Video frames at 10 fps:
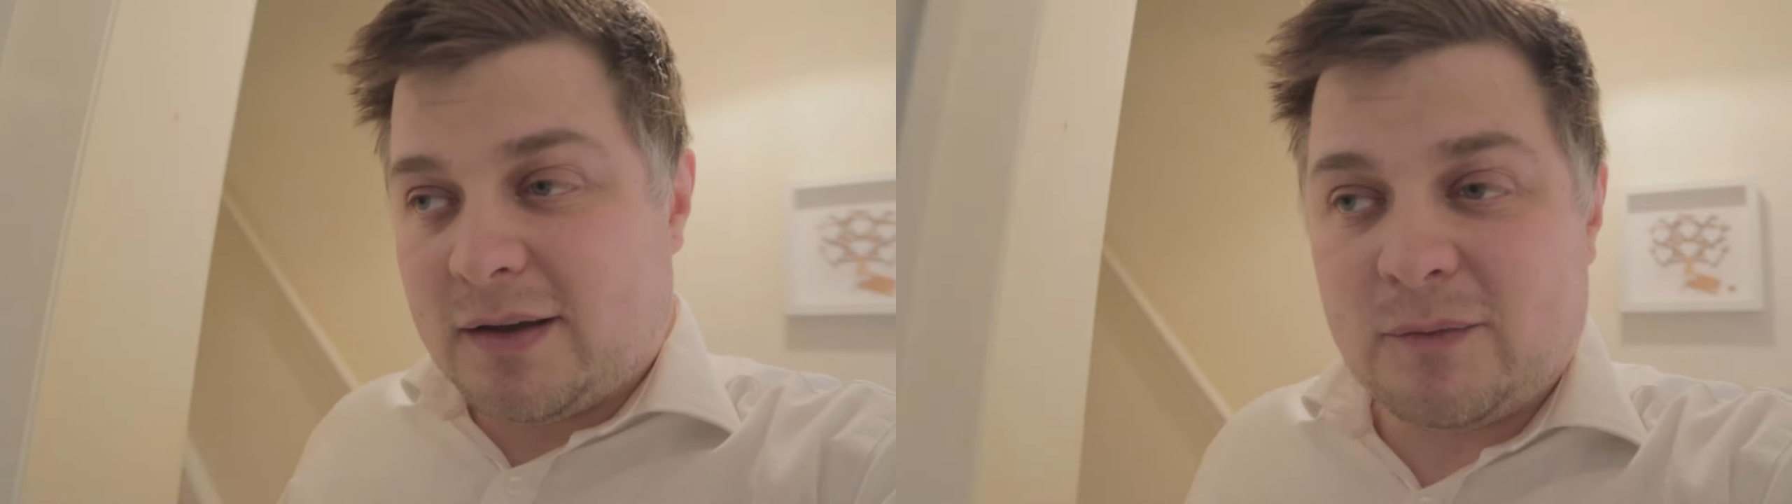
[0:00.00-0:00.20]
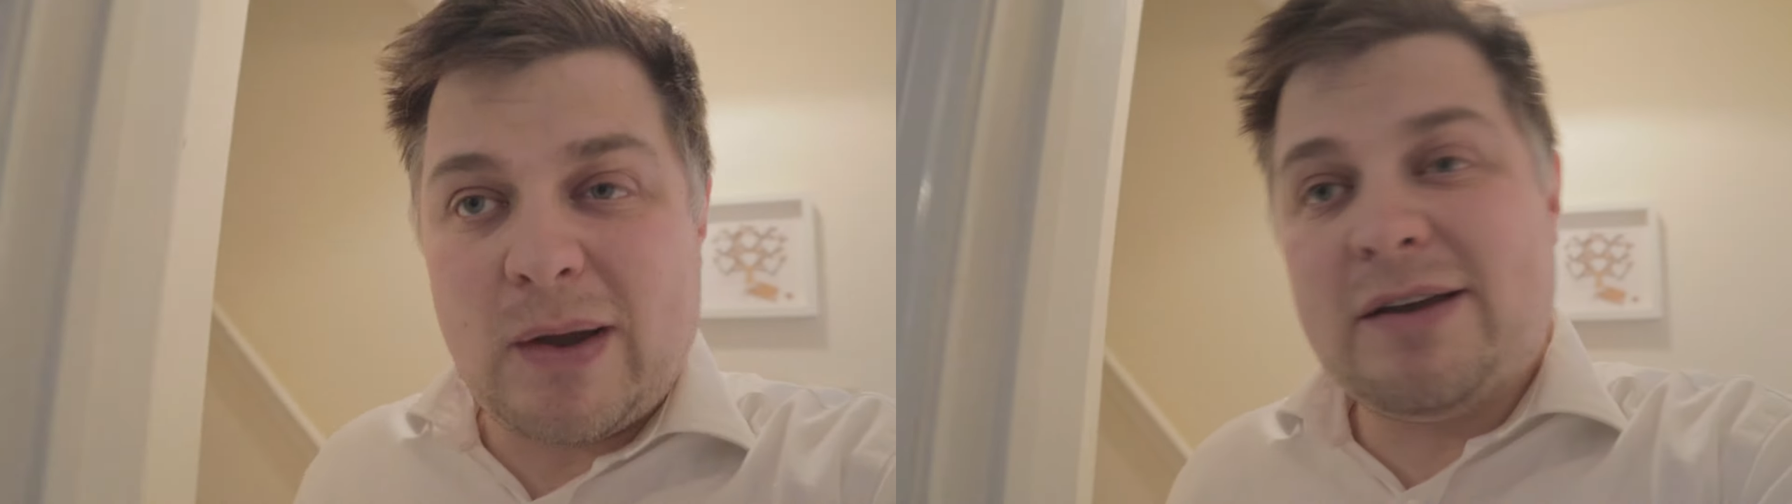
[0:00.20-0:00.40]

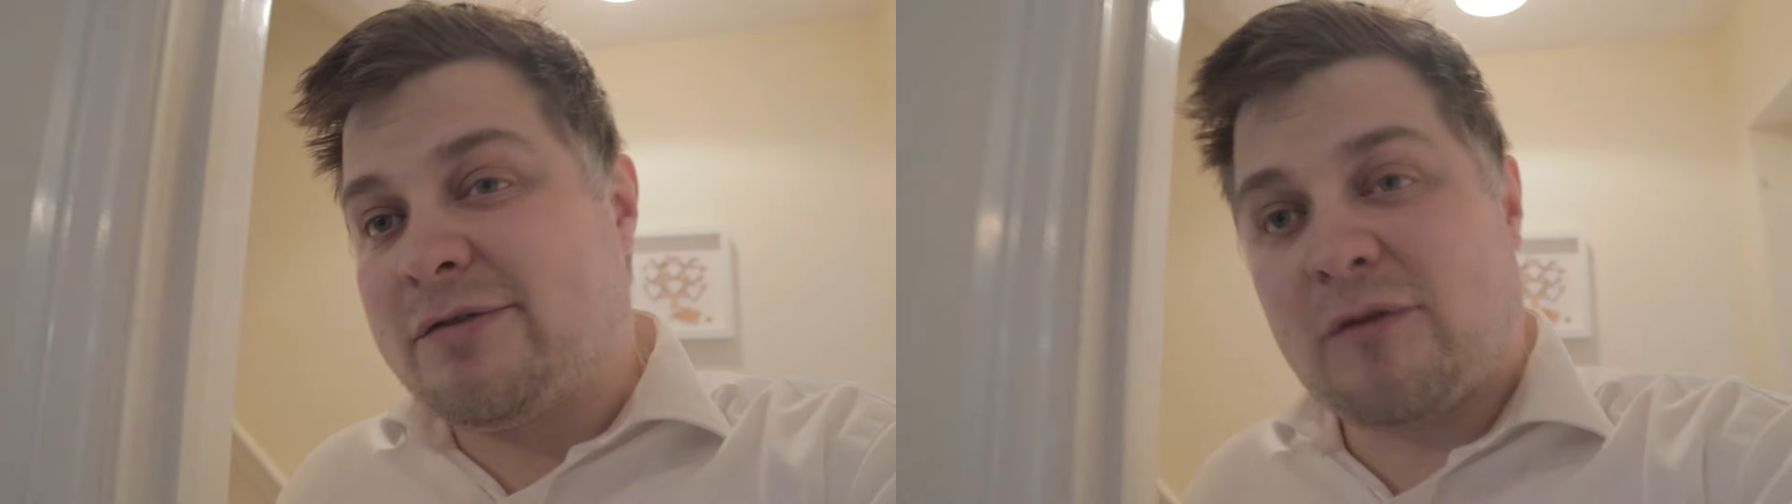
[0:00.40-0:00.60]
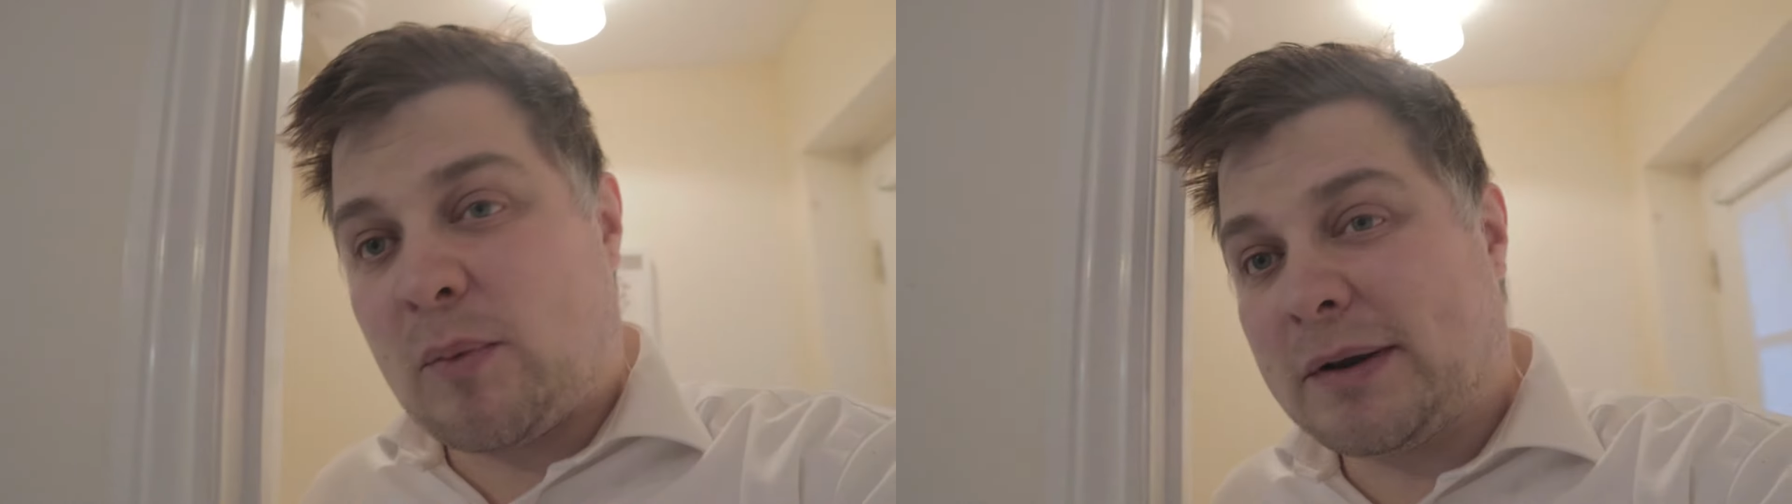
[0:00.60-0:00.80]
waiting
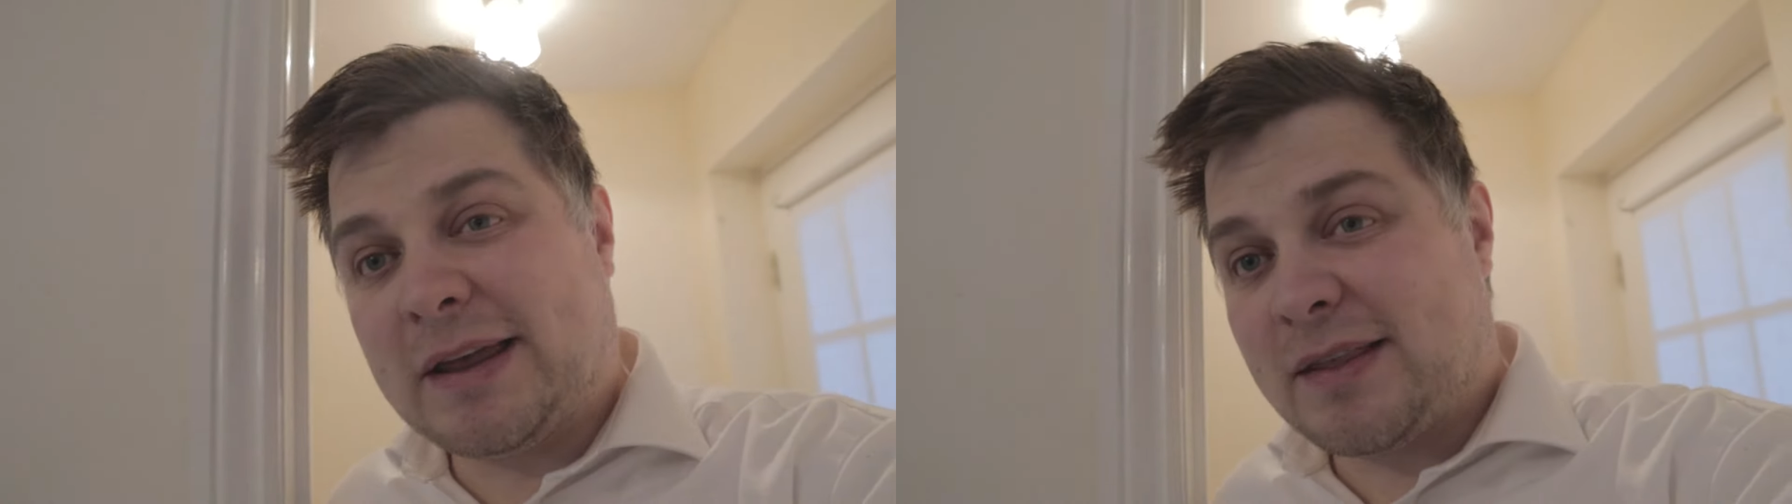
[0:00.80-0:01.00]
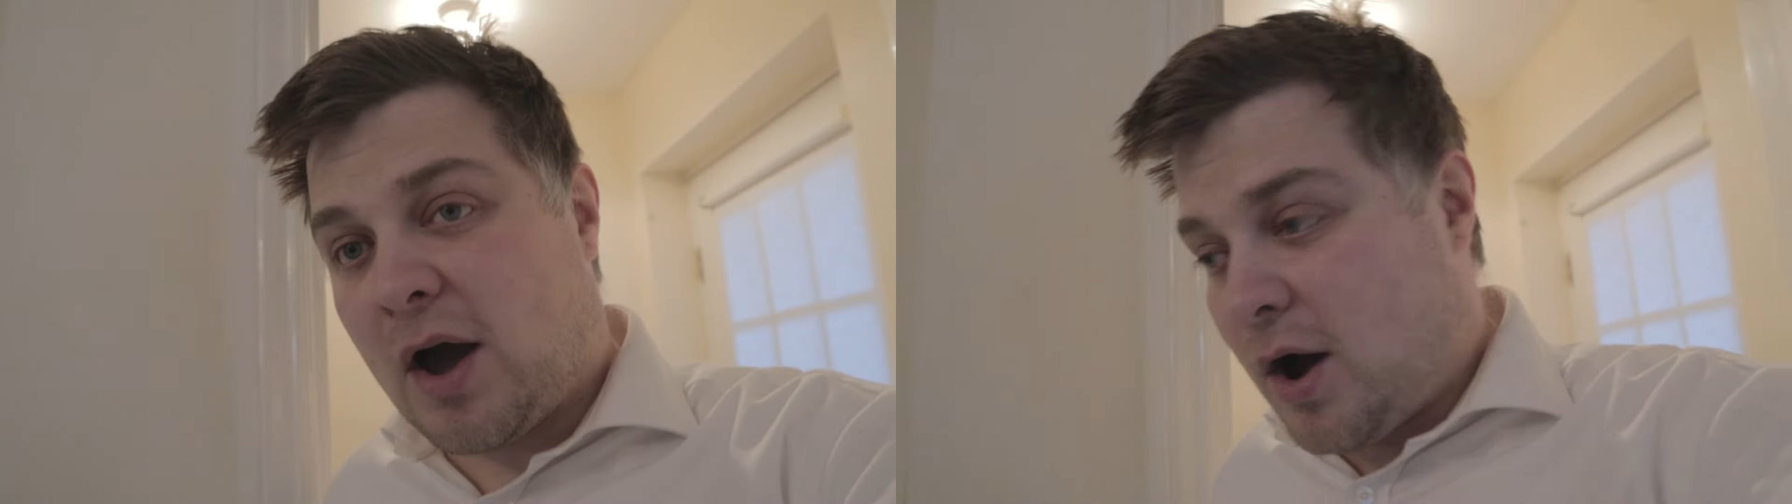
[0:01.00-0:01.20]
for
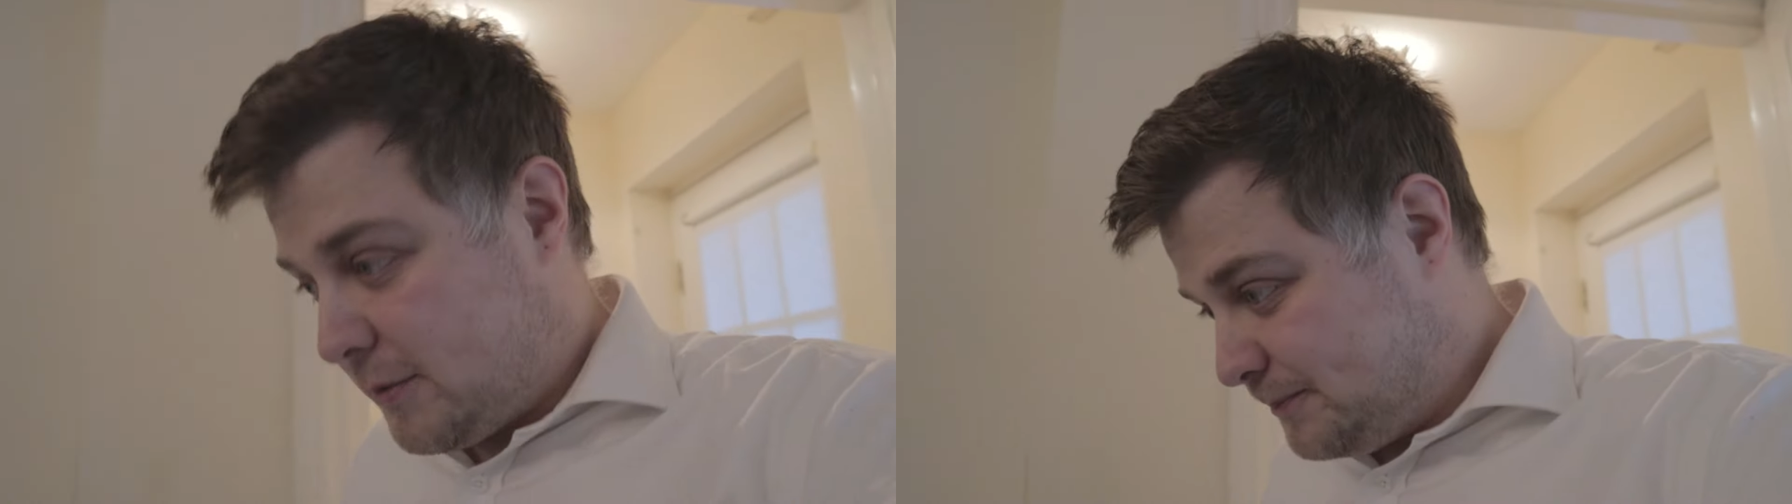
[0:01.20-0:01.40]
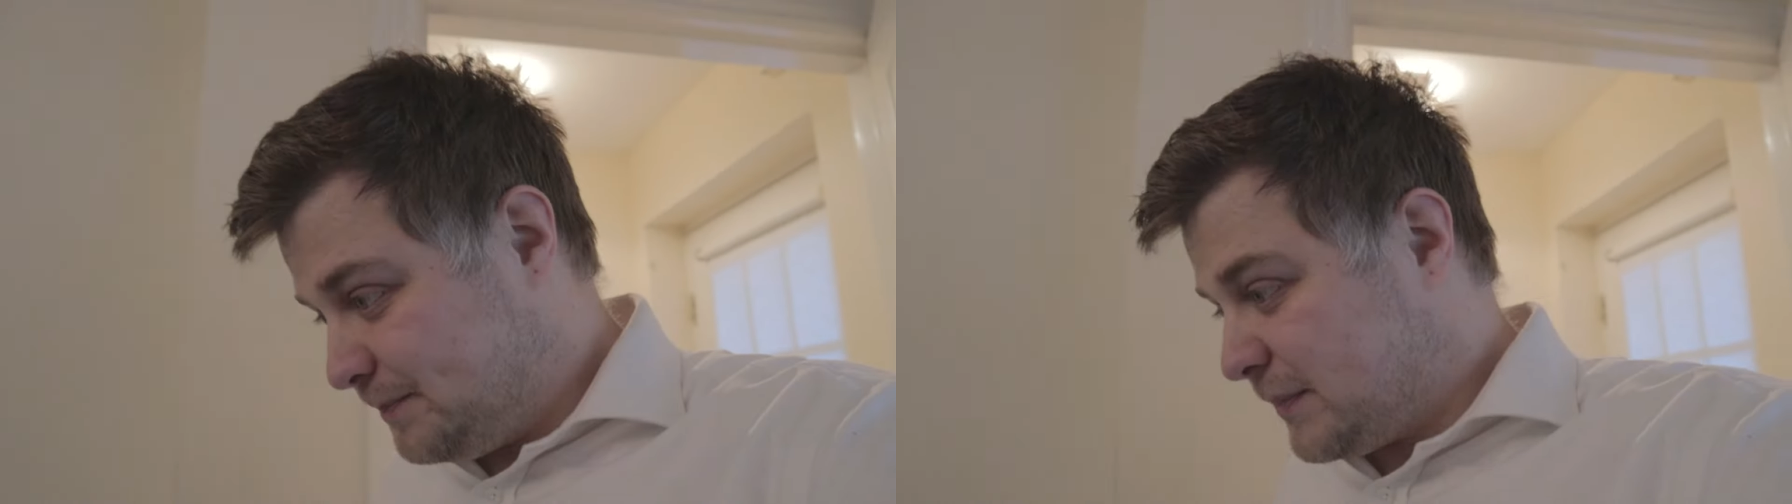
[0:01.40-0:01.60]
everybody in the car.